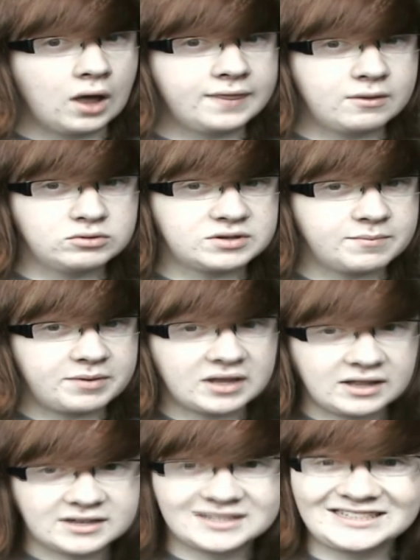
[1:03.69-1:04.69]
there was a
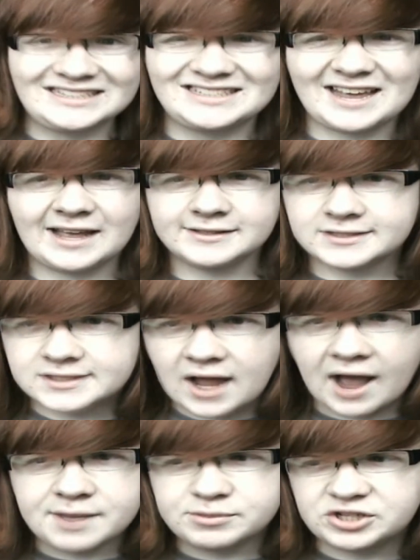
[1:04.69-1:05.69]
big like CCN
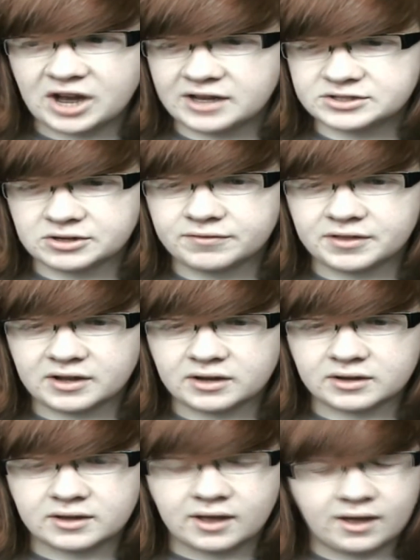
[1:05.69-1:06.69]
Skype chat sort of
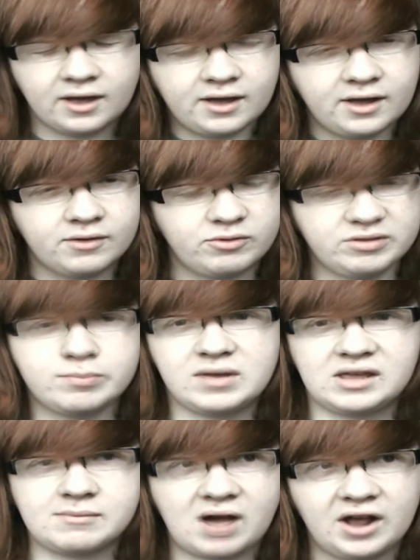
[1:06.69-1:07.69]
thing uh, with
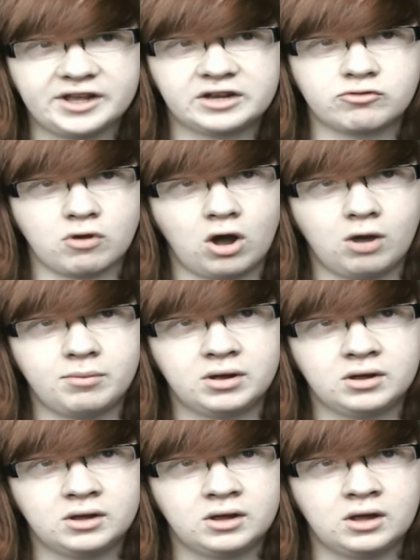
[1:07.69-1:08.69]
me, Mike, Rob.
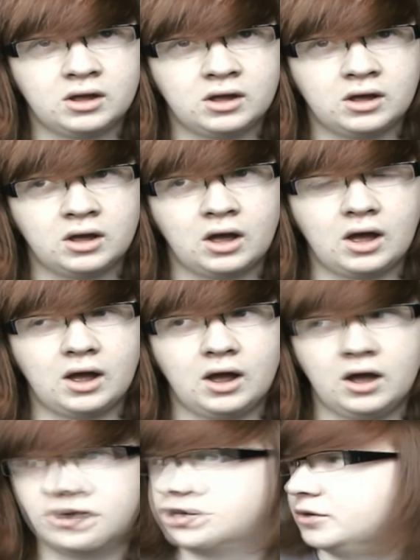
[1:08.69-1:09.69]

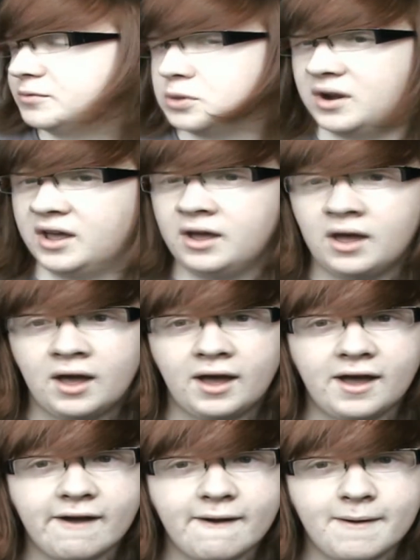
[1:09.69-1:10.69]
Uh, shut up, Twitter.
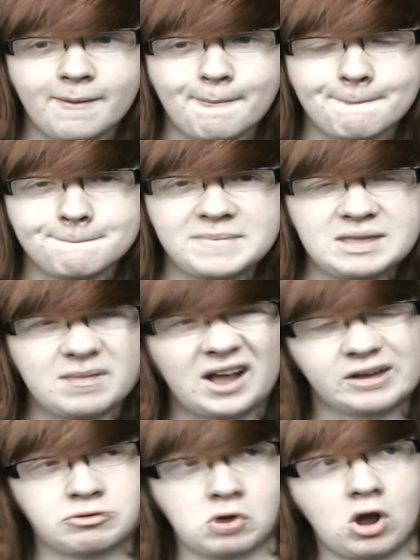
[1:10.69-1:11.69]
Um, me,
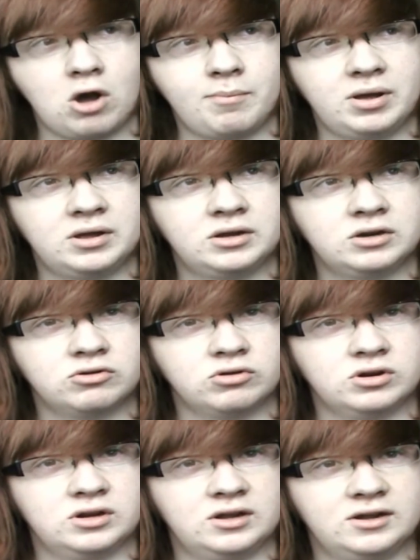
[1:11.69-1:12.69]
Mike, Rob.
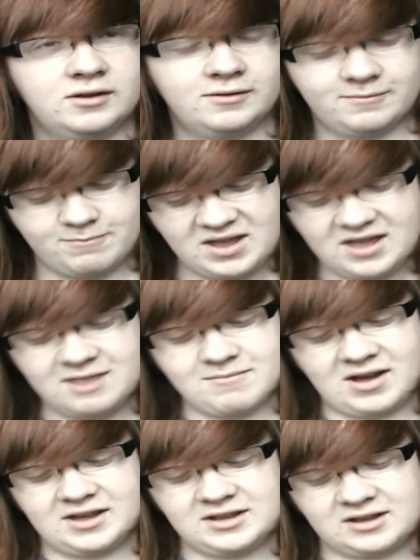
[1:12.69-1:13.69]
Me,
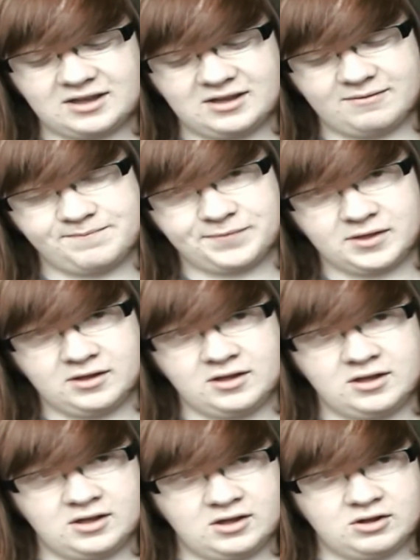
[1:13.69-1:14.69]
Mike,
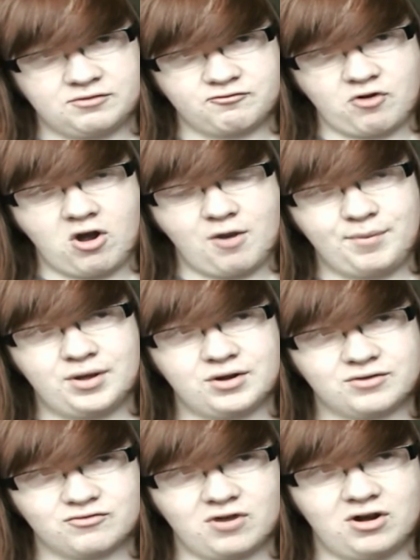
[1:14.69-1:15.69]
Rob,
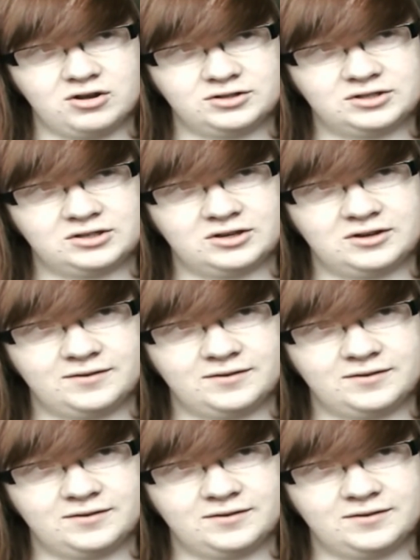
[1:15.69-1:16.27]
Roz,